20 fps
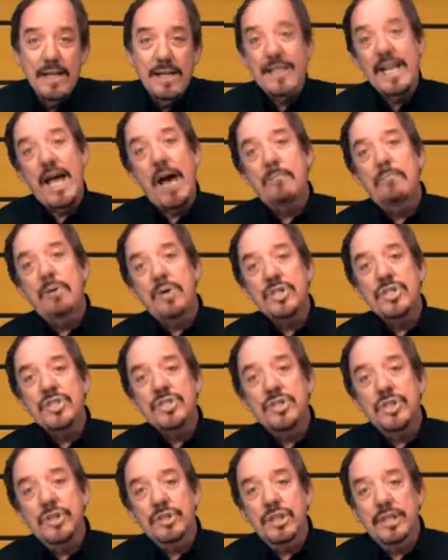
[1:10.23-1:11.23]
Now, Busch
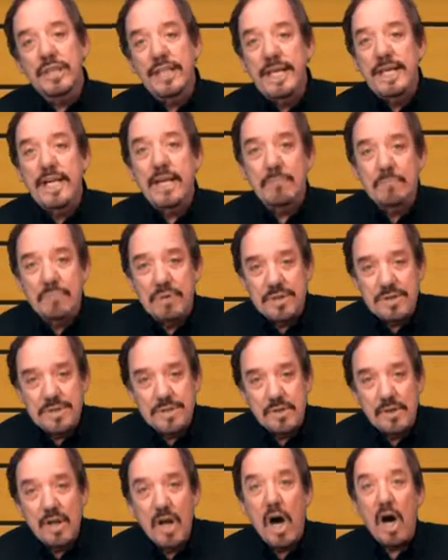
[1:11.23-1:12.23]
took the lead at
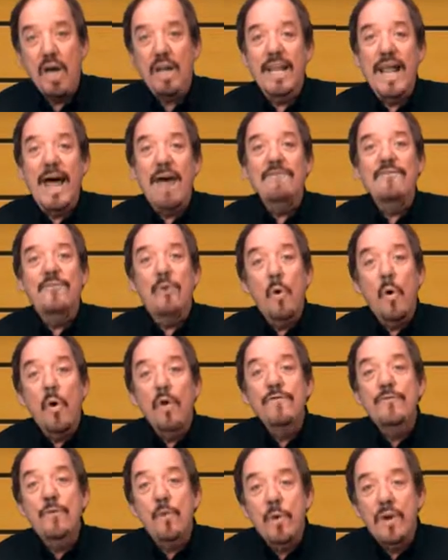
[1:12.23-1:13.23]
Bristol on lap
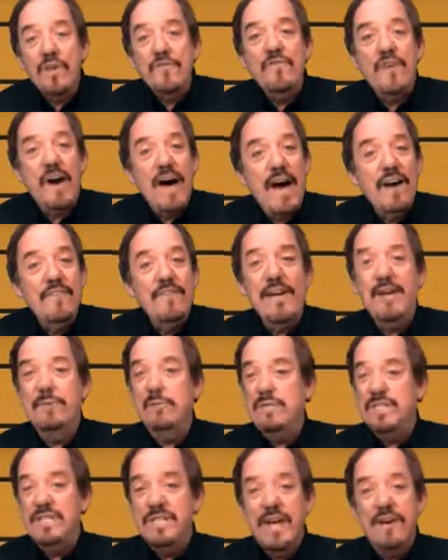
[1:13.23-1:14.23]
445 and
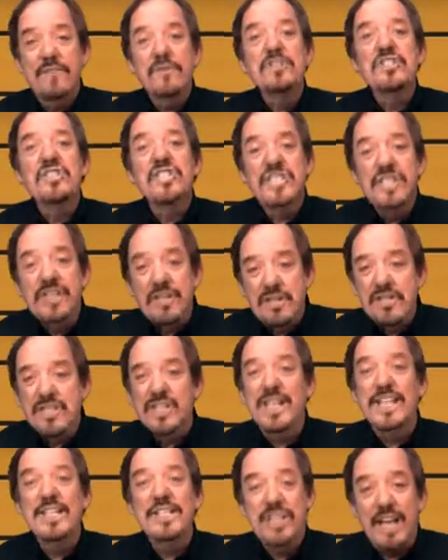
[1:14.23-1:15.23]
was never
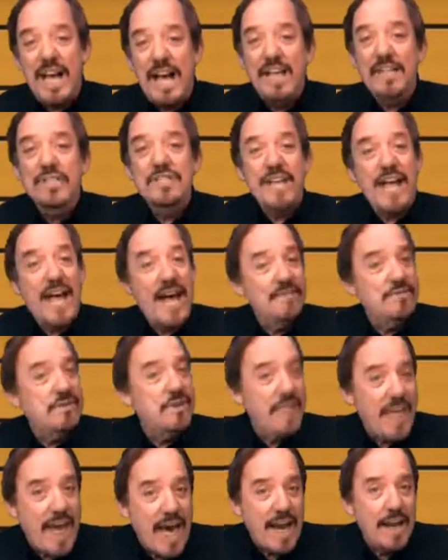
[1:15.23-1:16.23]
seriously challenged
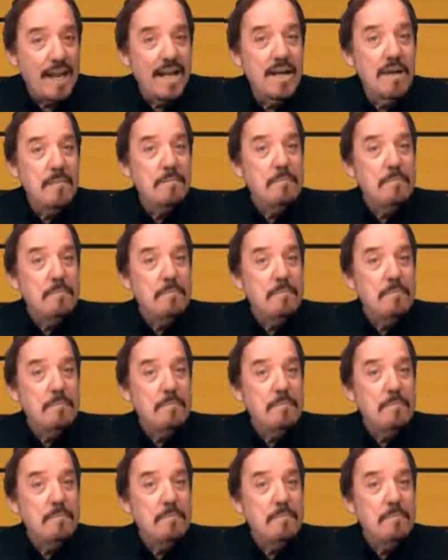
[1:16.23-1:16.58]
after that.